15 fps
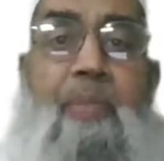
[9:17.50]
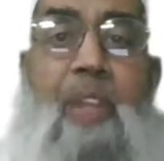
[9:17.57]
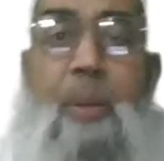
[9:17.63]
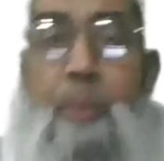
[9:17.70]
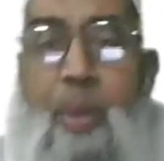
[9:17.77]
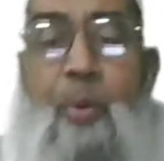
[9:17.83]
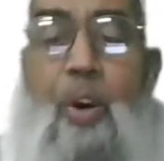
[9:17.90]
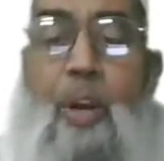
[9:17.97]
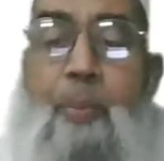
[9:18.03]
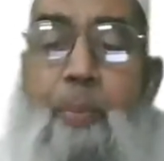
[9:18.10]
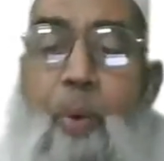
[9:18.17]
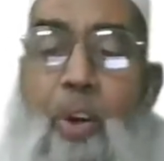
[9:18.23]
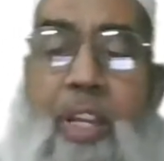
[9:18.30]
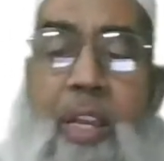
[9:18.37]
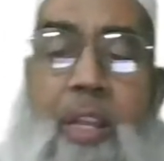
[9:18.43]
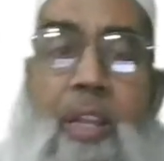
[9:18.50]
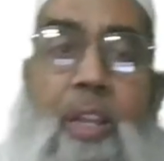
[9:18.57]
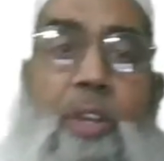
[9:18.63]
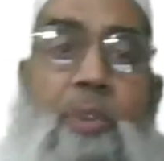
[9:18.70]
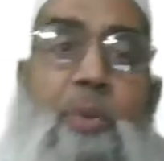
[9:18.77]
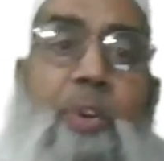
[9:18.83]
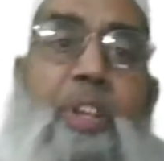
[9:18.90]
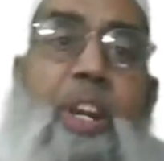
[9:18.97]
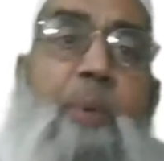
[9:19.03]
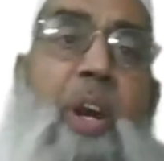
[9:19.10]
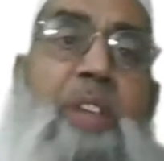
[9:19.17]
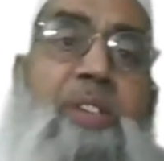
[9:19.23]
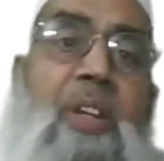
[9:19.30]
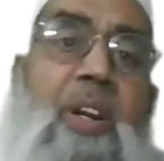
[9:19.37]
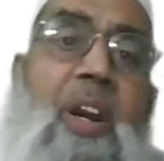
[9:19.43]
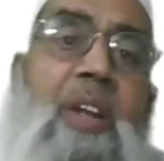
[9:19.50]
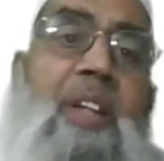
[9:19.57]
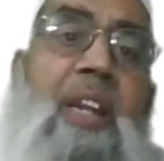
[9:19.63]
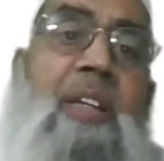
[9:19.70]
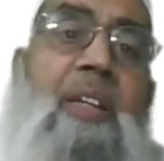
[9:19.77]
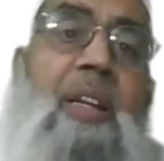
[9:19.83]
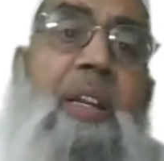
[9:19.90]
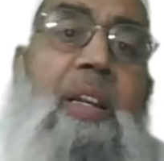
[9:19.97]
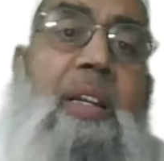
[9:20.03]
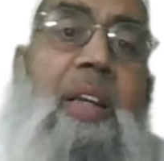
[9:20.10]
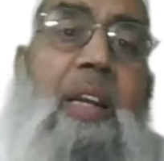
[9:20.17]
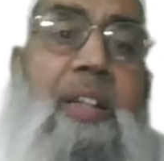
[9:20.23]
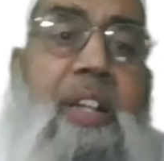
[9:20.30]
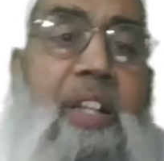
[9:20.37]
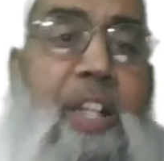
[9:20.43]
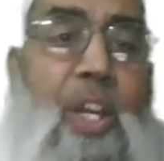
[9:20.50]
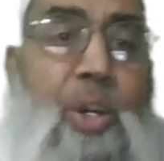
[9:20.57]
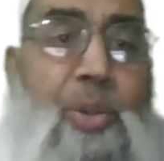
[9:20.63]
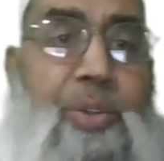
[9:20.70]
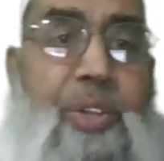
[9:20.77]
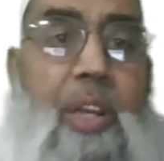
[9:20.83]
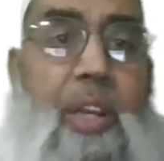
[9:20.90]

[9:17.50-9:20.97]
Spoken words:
before pouring, so that moisture content get reduced.